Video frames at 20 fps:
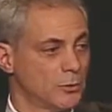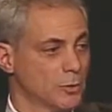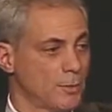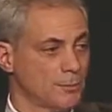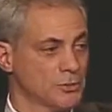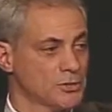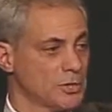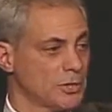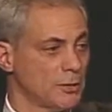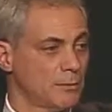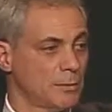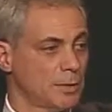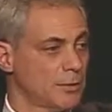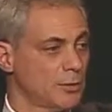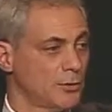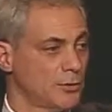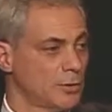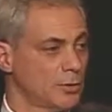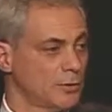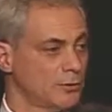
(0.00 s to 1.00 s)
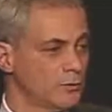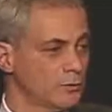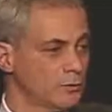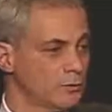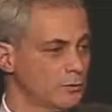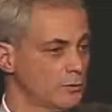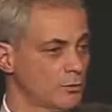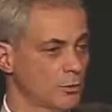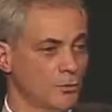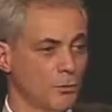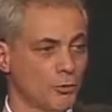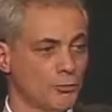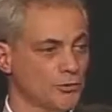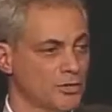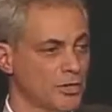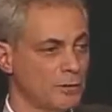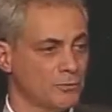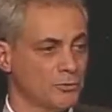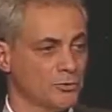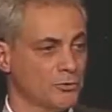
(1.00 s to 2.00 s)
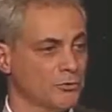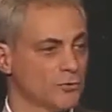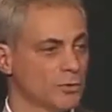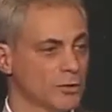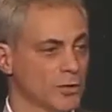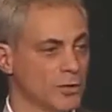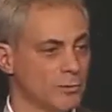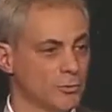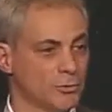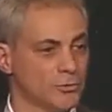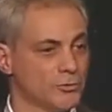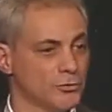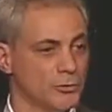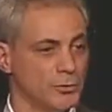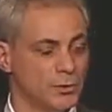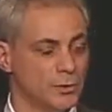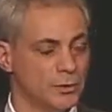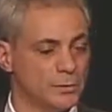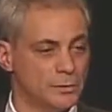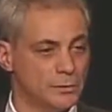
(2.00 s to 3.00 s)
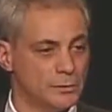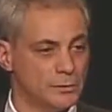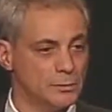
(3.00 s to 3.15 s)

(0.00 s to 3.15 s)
represented by unions. They're both Teamsters and Labor's union.